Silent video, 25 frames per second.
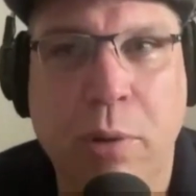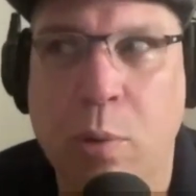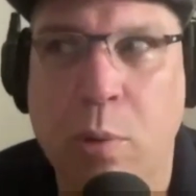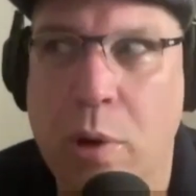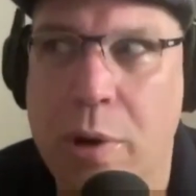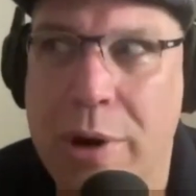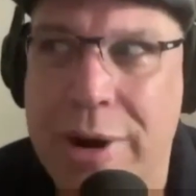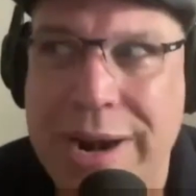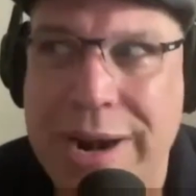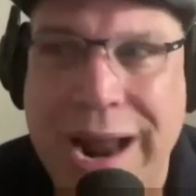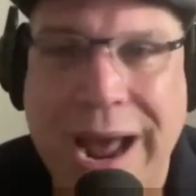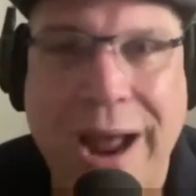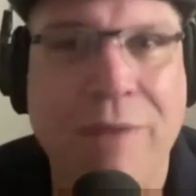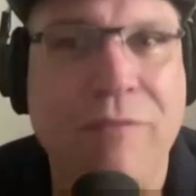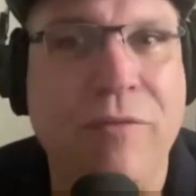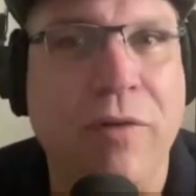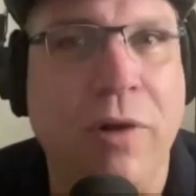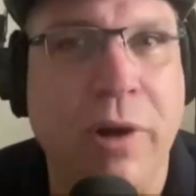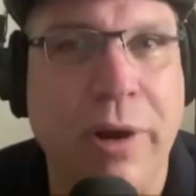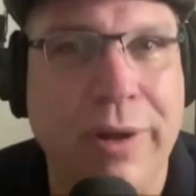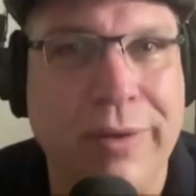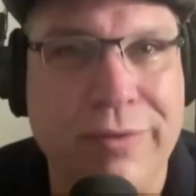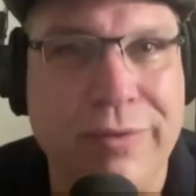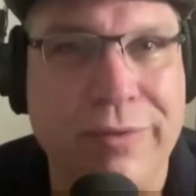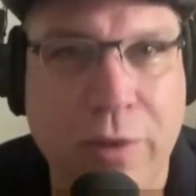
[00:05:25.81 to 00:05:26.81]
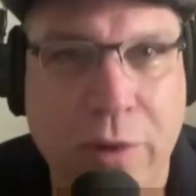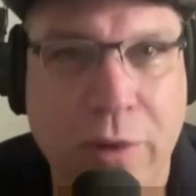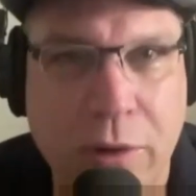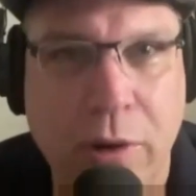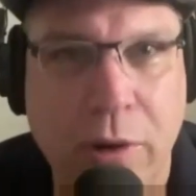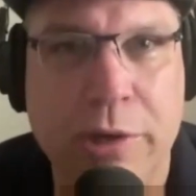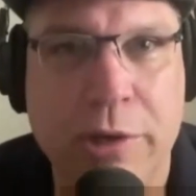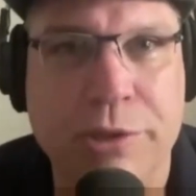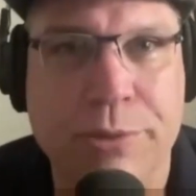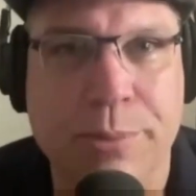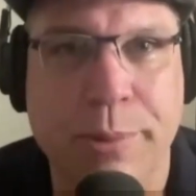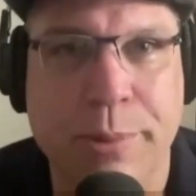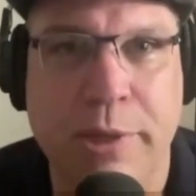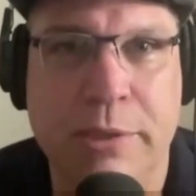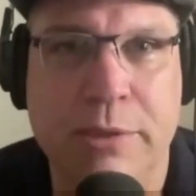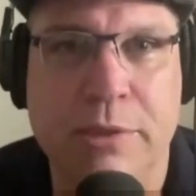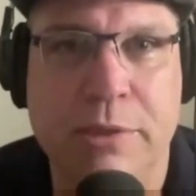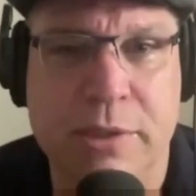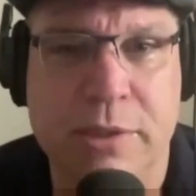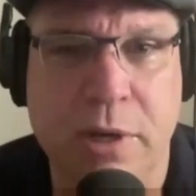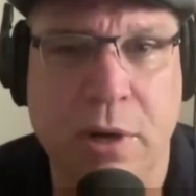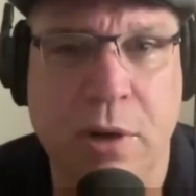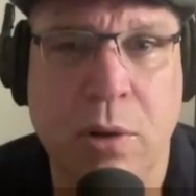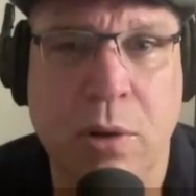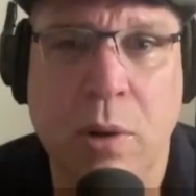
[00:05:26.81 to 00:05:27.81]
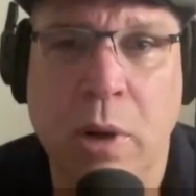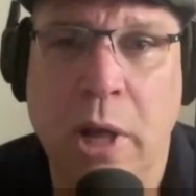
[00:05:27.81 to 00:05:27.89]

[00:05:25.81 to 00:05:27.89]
were it not for his encouragement. So